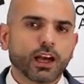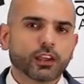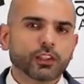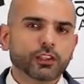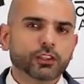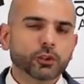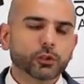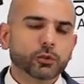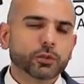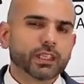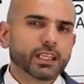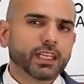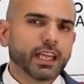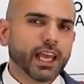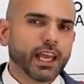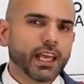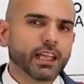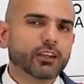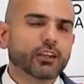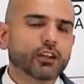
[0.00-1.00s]
you
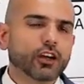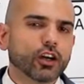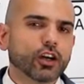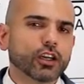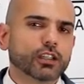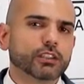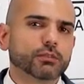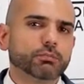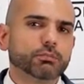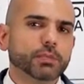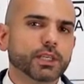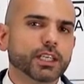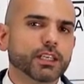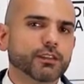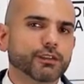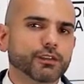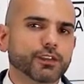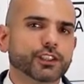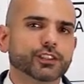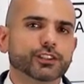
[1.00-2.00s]
cannot be
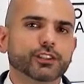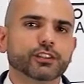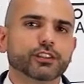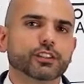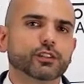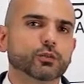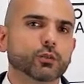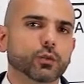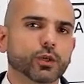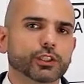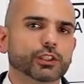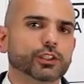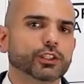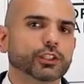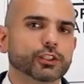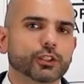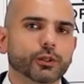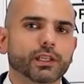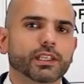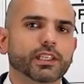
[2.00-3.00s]
efficient in what you
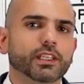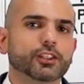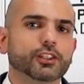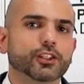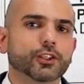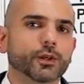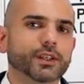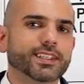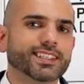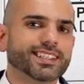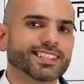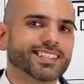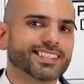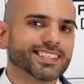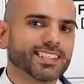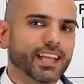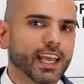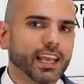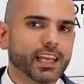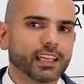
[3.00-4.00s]
do unless you
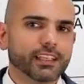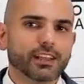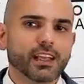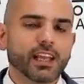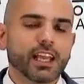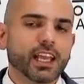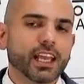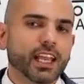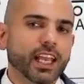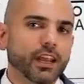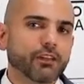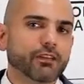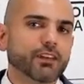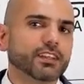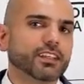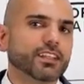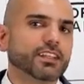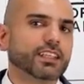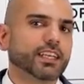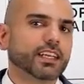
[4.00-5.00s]
understand
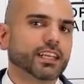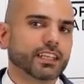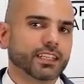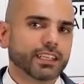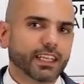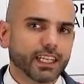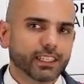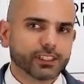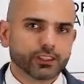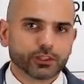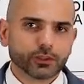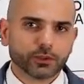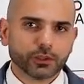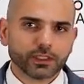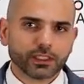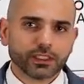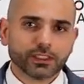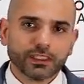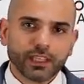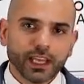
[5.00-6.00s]
everything that connects to
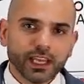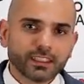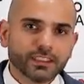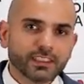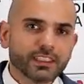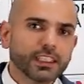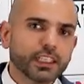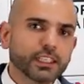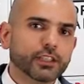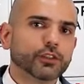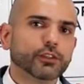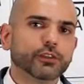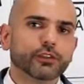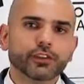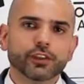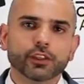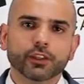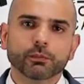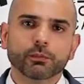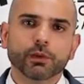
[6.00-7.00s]
it. A tax and legal
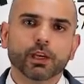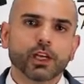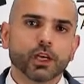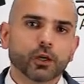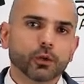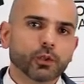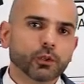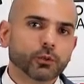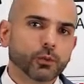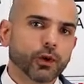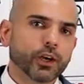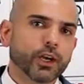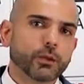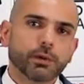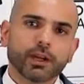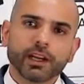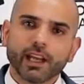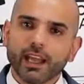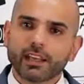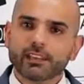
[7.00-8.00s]
firm would worry
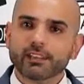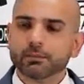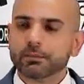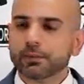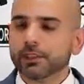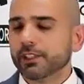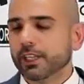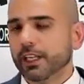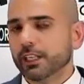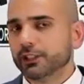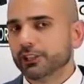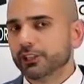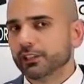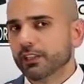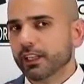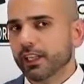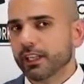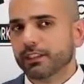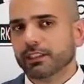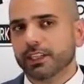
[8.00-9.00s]
about asset
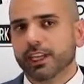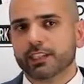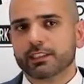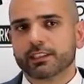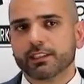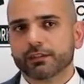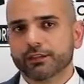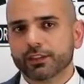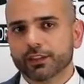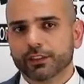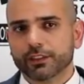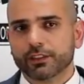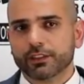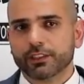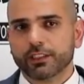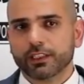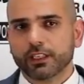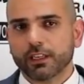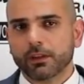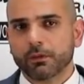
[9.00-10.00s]
protection and tax
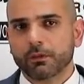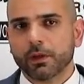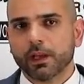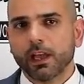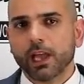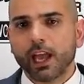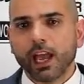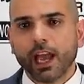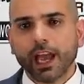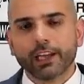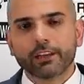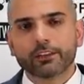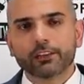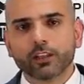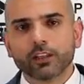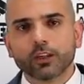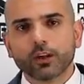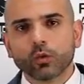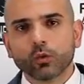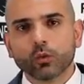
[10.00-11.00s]
efficiency, and
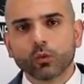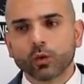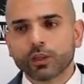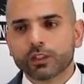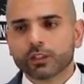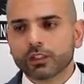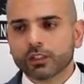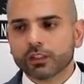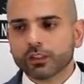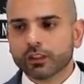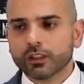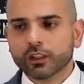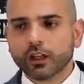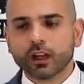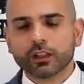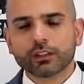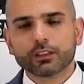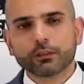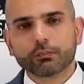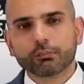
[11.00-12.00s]
would
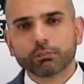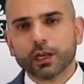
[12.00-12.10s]
not